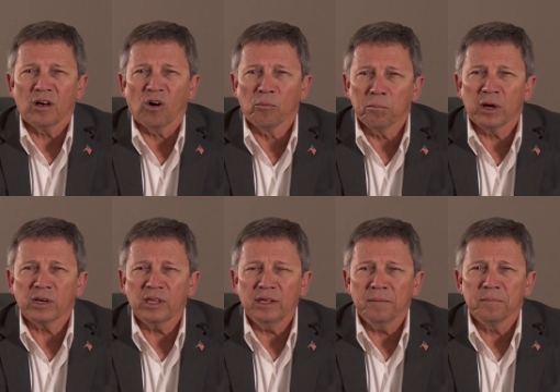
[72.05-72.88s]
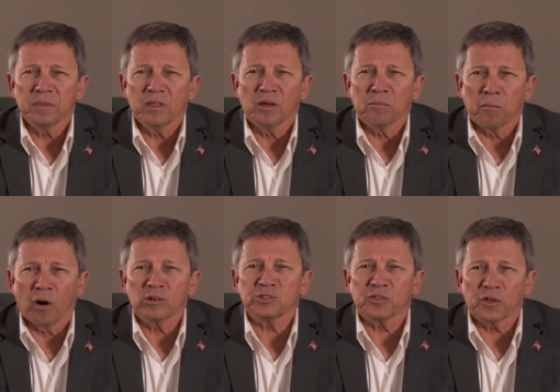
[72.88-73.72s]
On Monday,
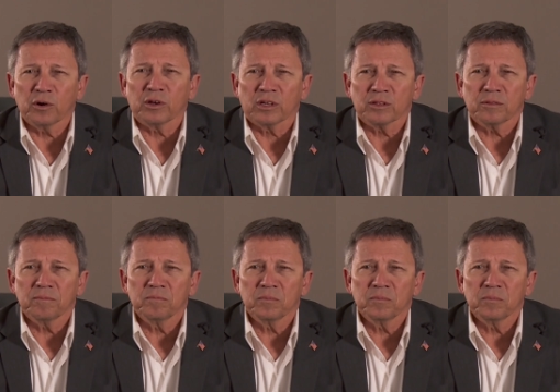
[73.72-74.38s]
March 30th,